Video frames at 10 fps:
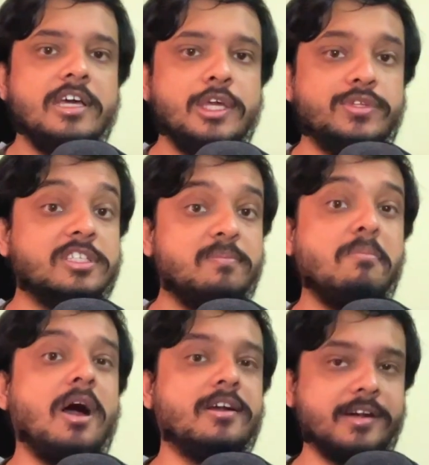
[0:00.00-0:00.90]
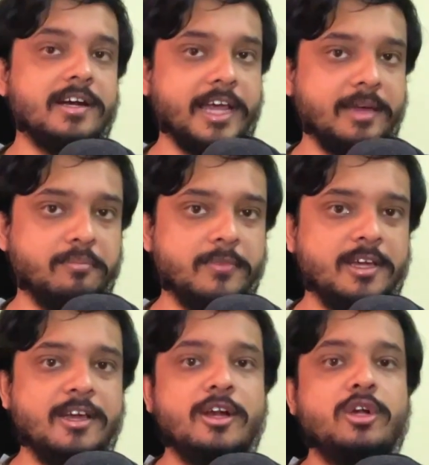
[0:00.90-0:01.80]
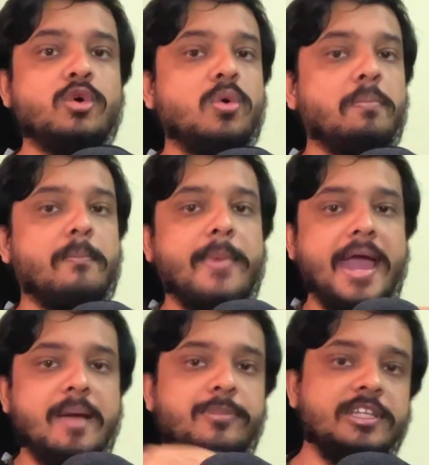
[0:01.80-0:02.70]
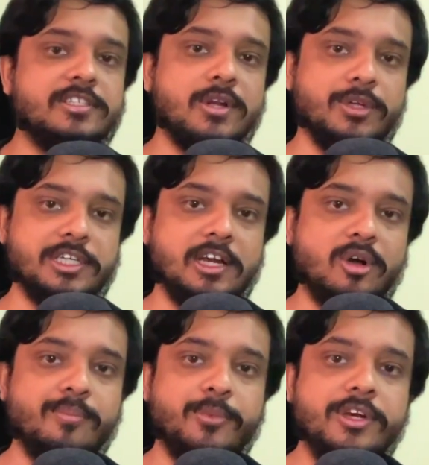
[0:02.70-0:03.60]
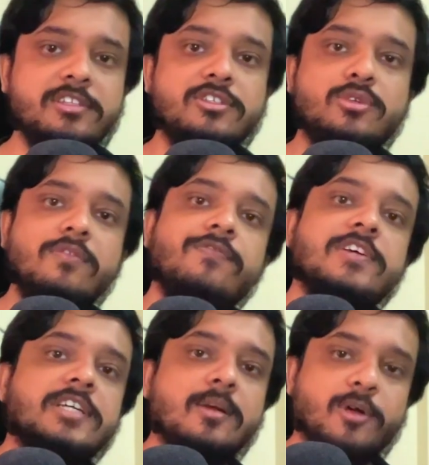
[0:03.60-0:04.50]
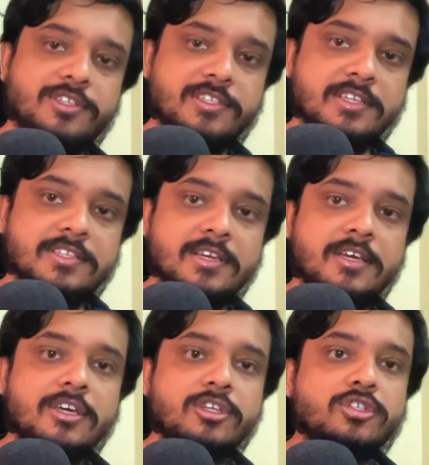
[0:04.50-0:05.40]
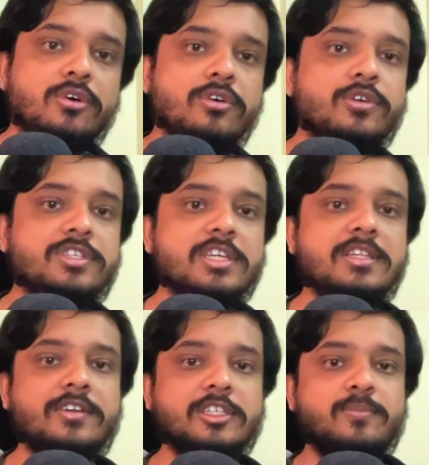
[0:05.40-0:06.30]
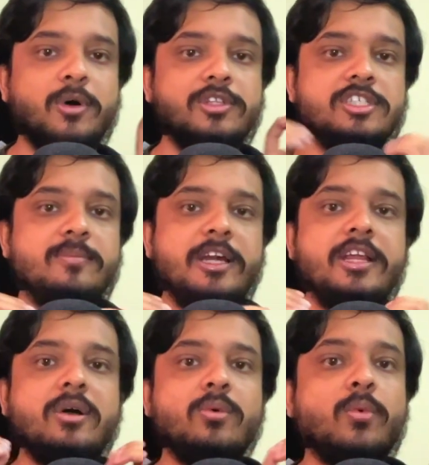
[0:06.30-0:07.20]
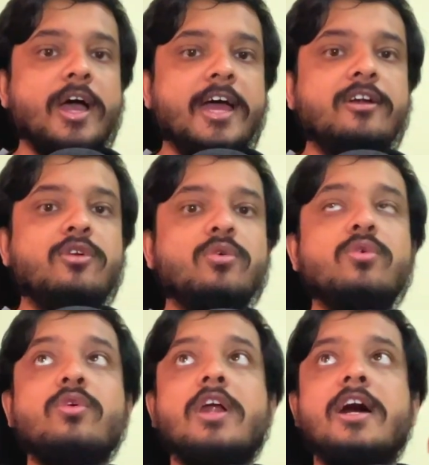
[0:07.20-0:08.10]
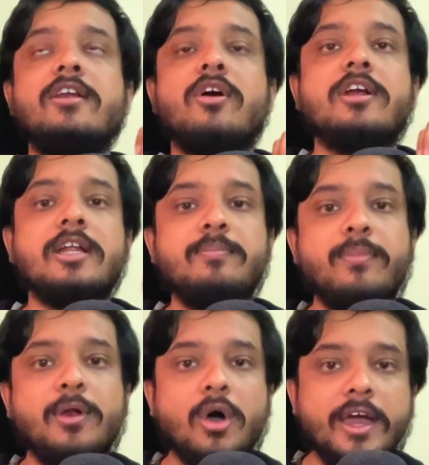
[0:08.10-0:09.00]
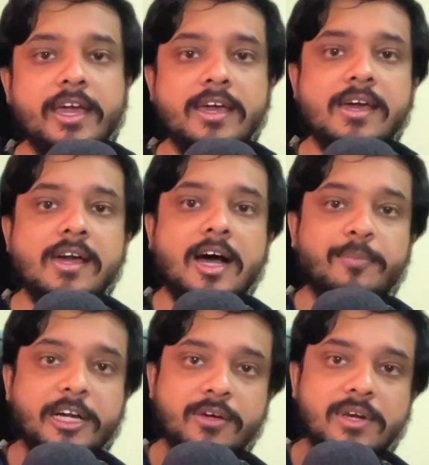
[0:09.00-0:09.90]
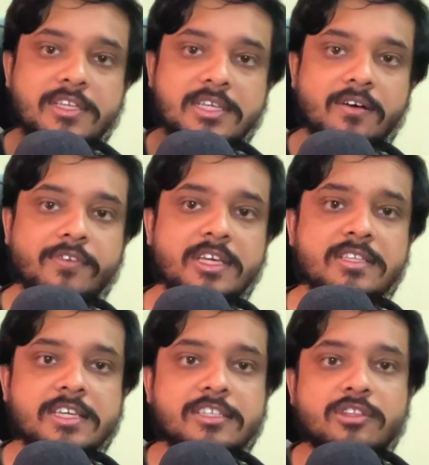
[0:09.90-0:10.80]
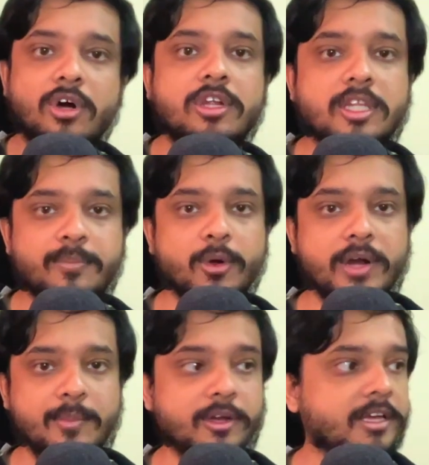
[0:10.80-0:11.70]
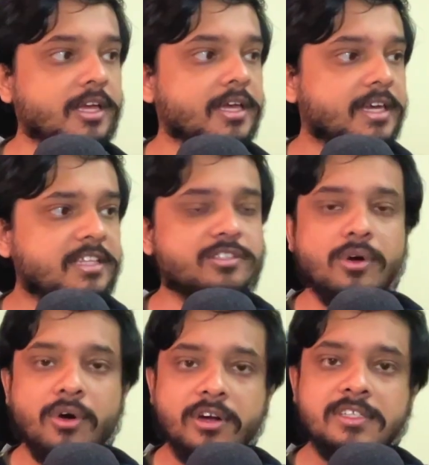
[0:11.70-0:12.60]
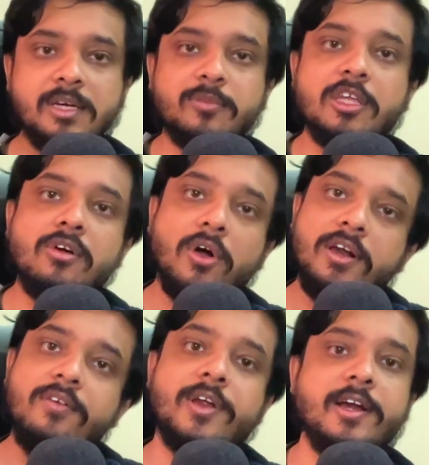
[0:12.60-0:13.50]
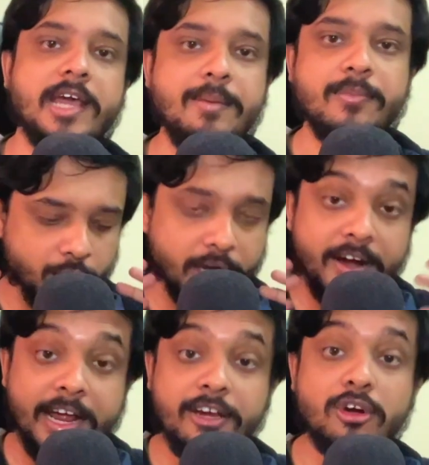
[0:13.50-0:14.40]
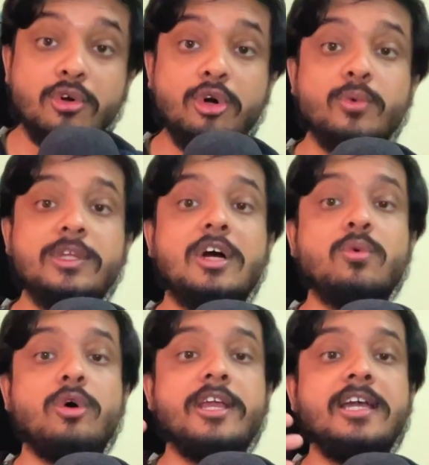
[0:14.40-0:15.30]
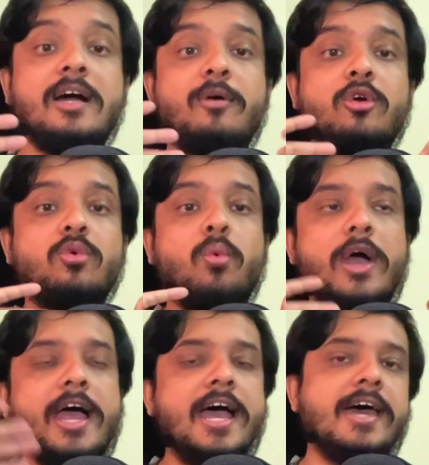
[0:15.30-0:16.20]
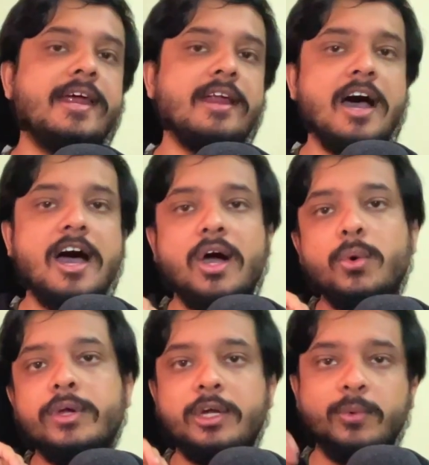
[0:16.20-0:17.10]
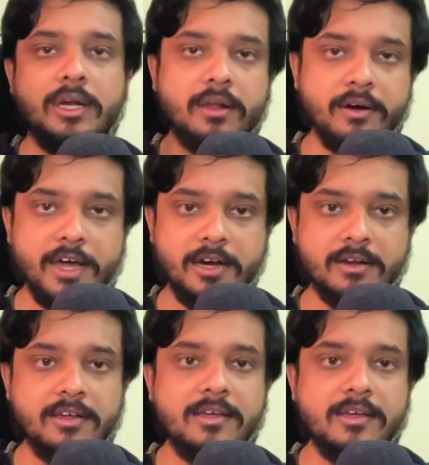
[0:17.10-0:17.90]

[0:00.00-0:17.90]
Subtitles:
Use a smart runtime to map these logical components to physical processes. So you see, the responsibility on where to run or deploy a particular service is not on the programmer. It's on something called a runtime. You can write your code without worrying about where and how it will run.